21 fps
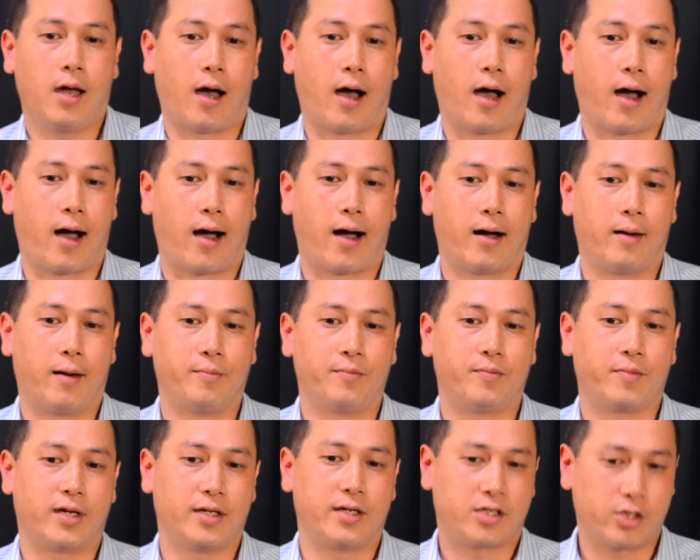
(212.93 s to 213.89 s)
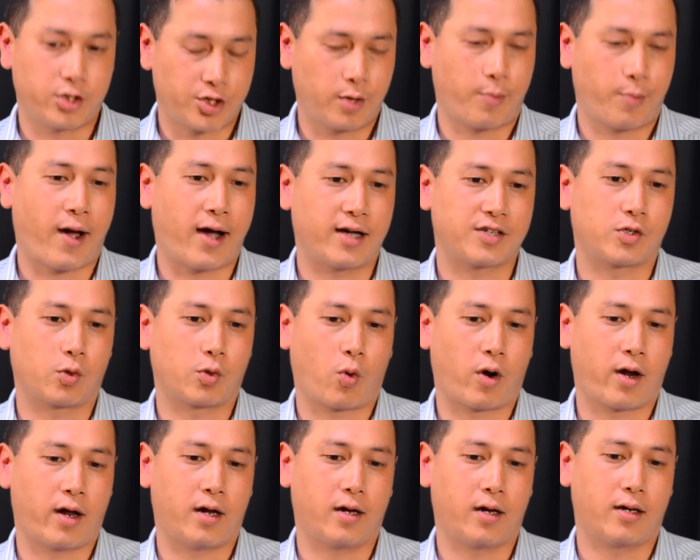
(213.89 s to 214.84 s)
um, until she passed
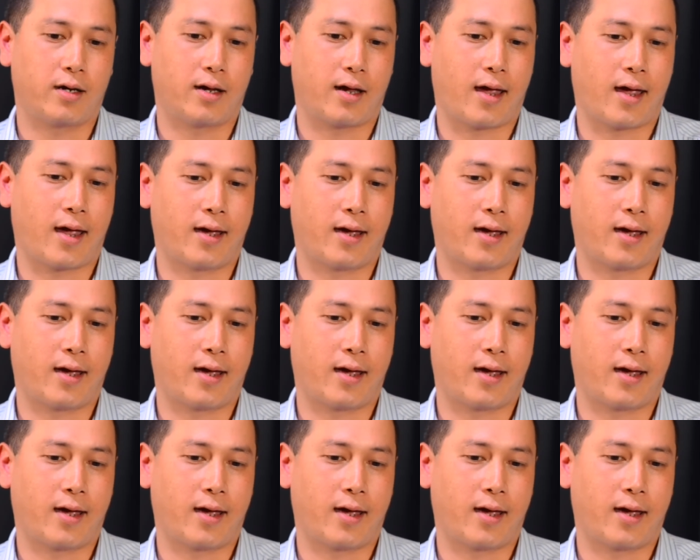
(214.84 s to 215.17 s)
away.